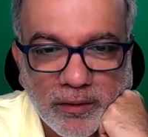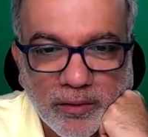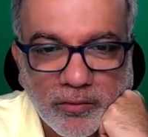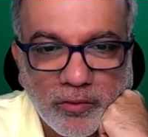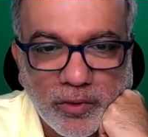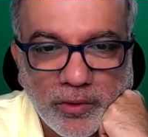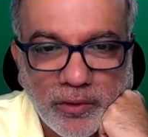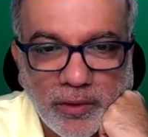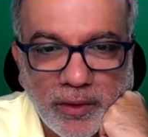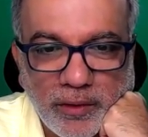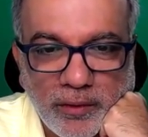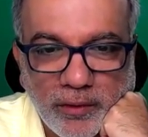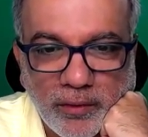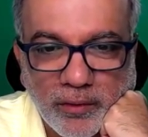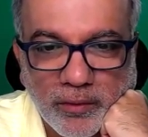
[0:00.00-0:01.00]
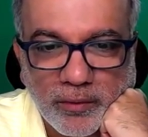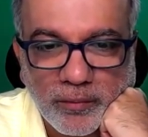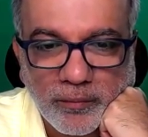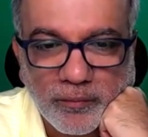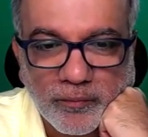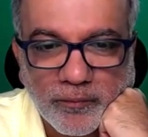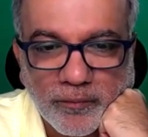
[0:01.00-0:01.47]
So what you need to do
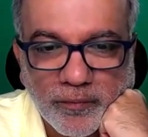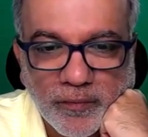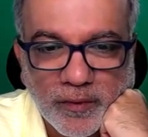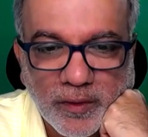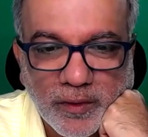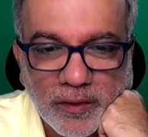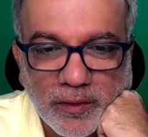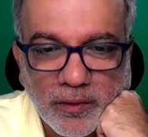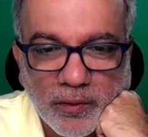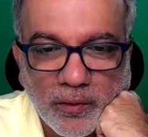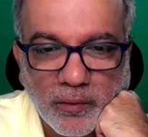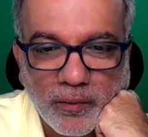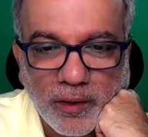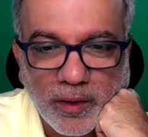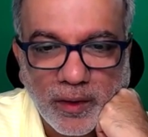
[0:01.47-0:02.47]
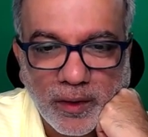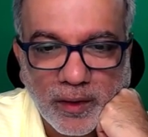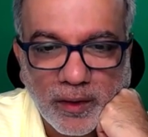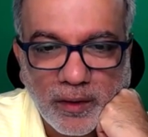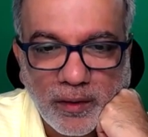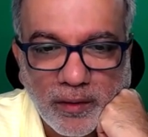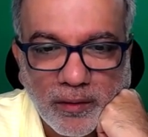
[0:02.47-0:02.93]
is you go in
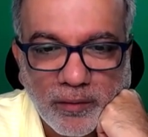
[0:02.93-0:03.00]
here,